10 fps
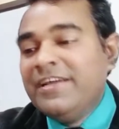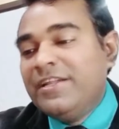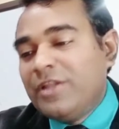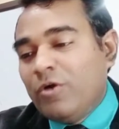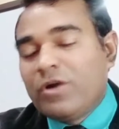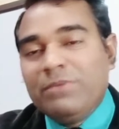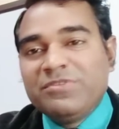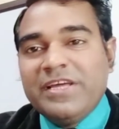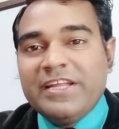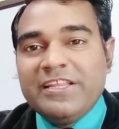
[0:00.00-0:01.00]
Now comes
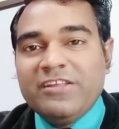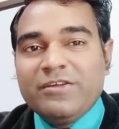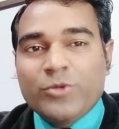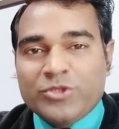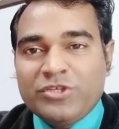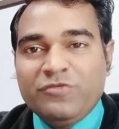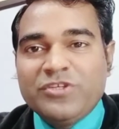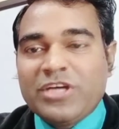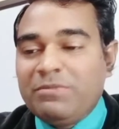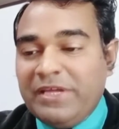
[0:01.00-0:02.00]
another questions
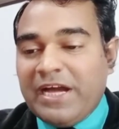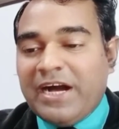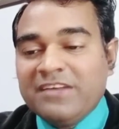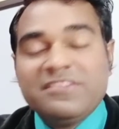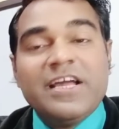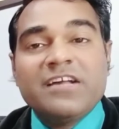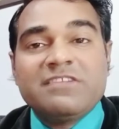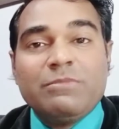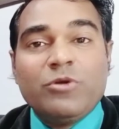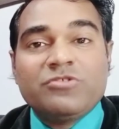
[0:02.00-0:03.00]
which are being asked. They asked
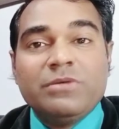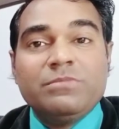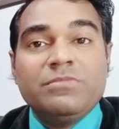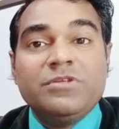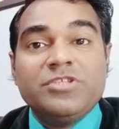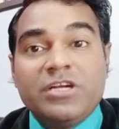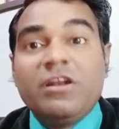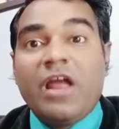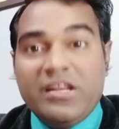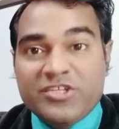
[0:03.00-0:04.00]
about some general
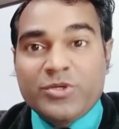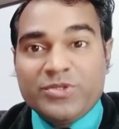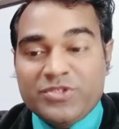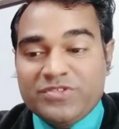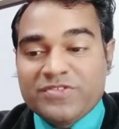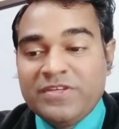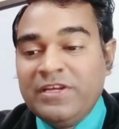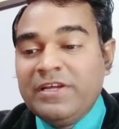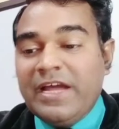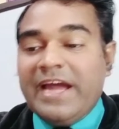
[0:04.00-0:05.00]
knowledge questions.
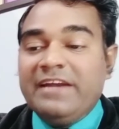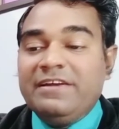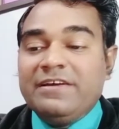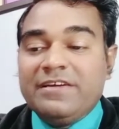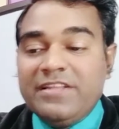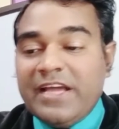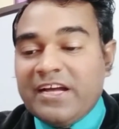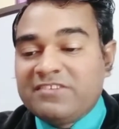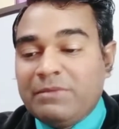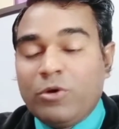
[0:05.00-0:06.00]
And they
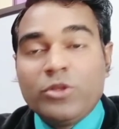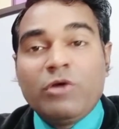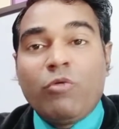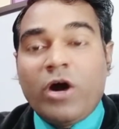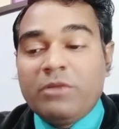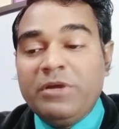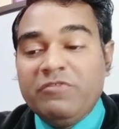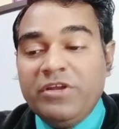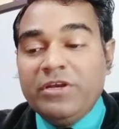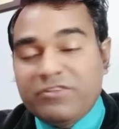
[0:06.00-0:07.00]
asked about the war
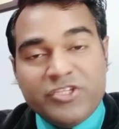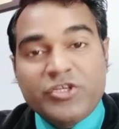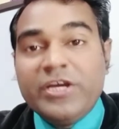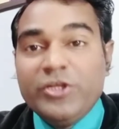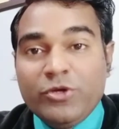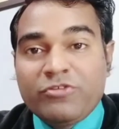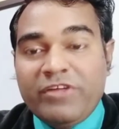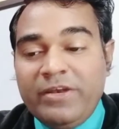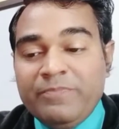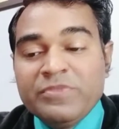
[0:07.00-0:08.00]
between Russia and
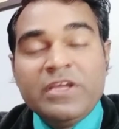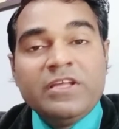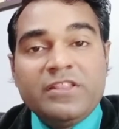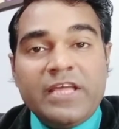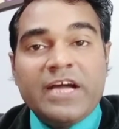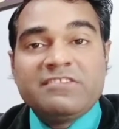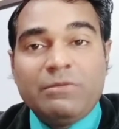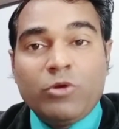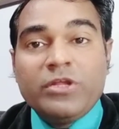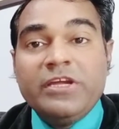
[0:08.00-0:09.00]
Ukraine. They asked
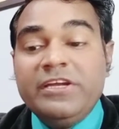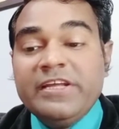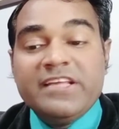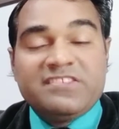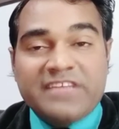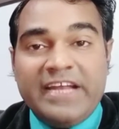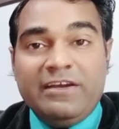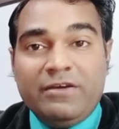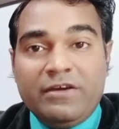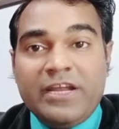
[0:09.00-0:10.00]
about the India's
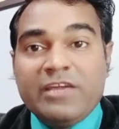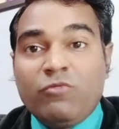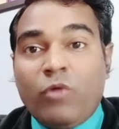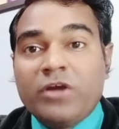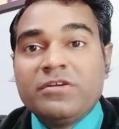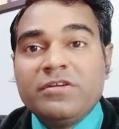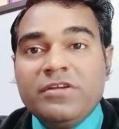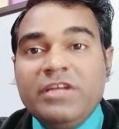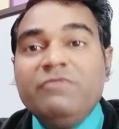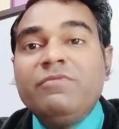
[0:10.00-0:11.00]
stand, like what
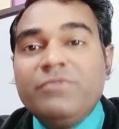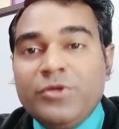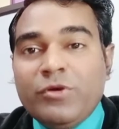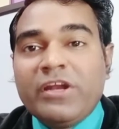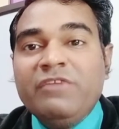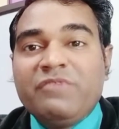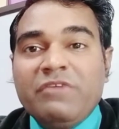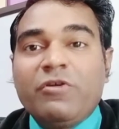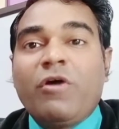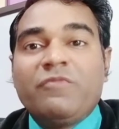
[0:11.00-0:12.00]
you are in
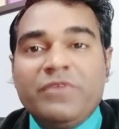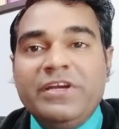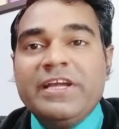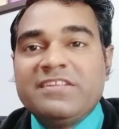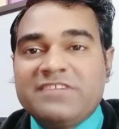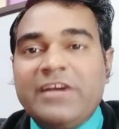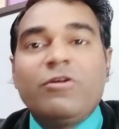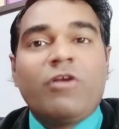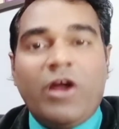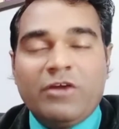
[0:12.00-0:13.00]
favor of India's stand
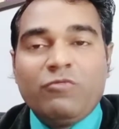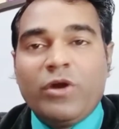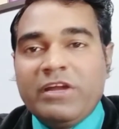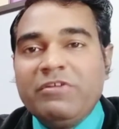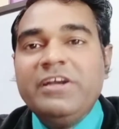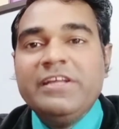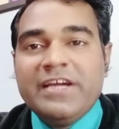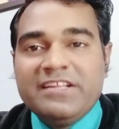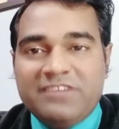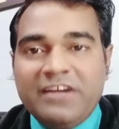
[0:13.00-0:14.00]
or not, whatever India
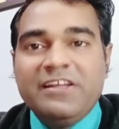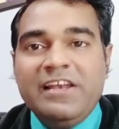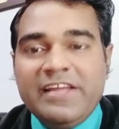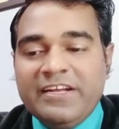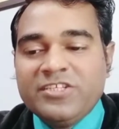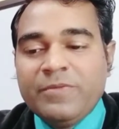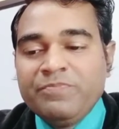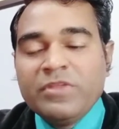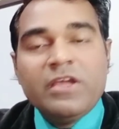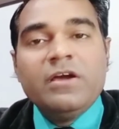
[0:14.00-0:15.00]
has done till yet
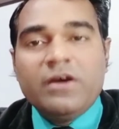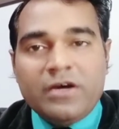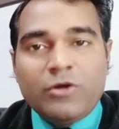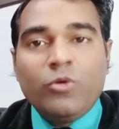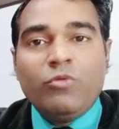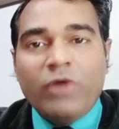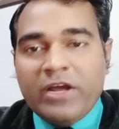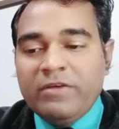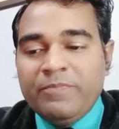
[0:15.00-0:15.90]
on war.